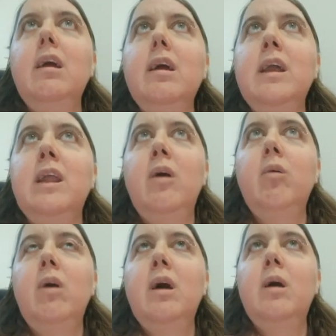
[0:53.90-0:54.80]

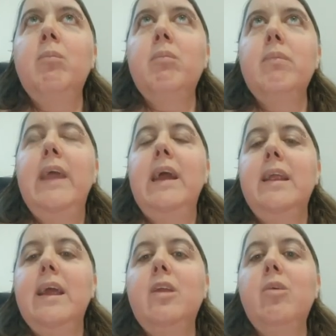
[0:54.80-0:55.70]
they
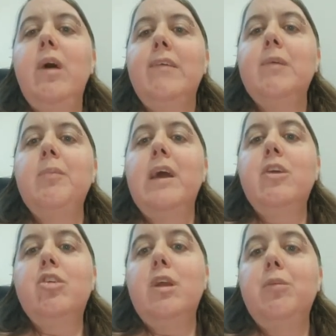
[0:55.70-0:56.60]
could handle SMA
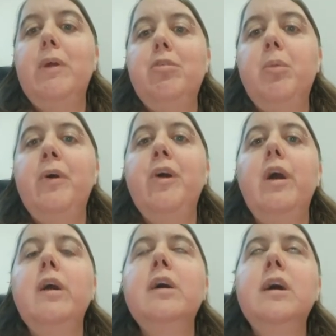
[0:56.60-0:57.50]
and should have been familiar.